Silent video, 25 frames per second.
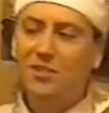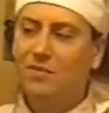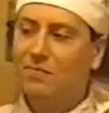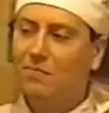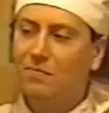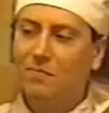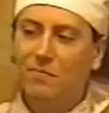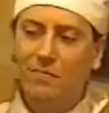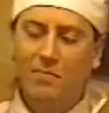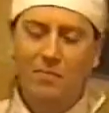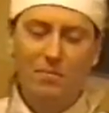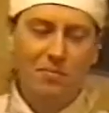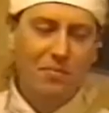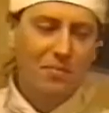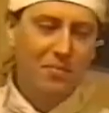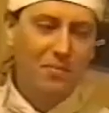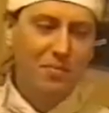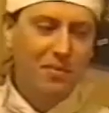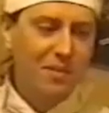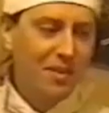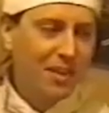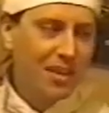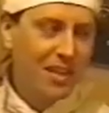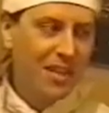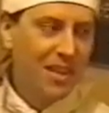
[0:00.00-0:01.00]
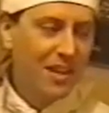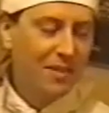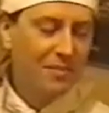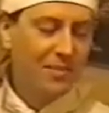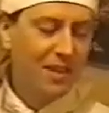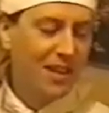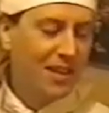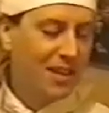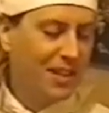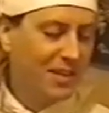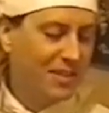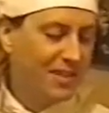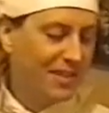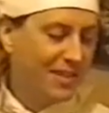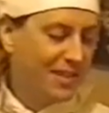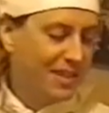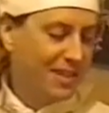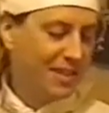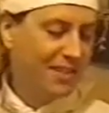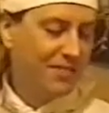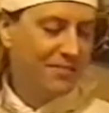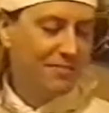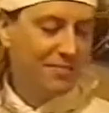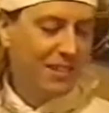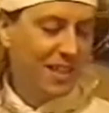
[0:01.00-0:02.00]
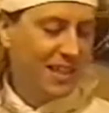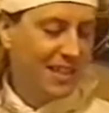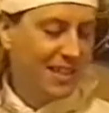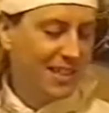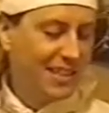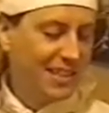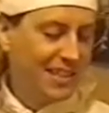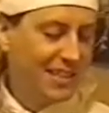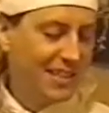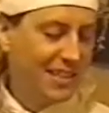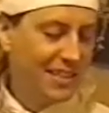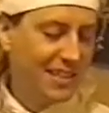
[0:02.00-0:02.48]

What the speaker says: you know, menus at places that have